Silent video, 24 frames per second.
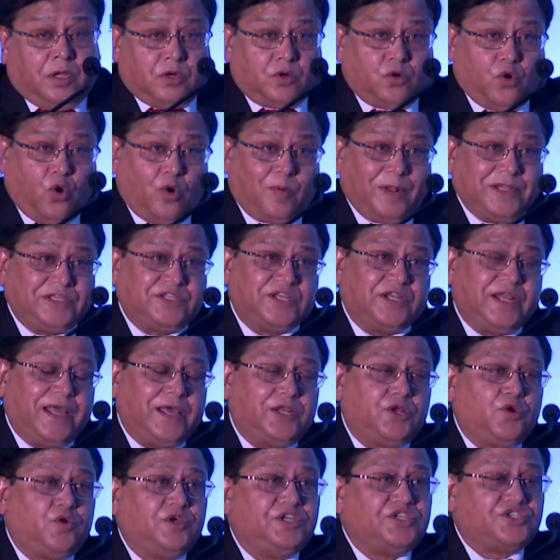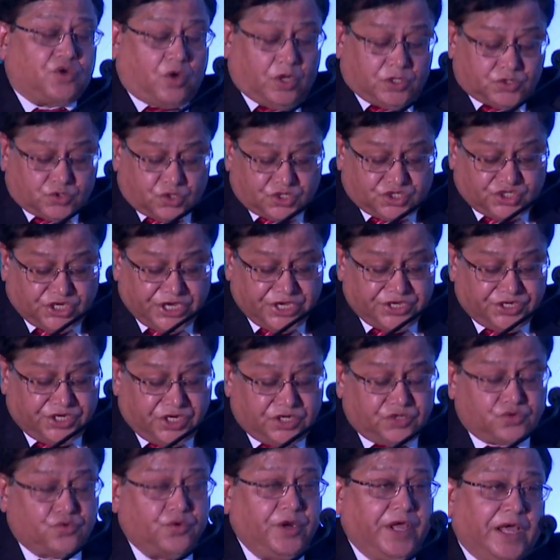Global scenario is also
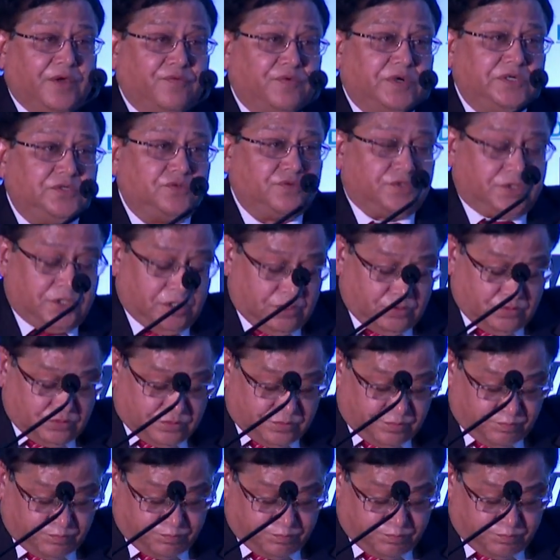changing today, I want to tell you.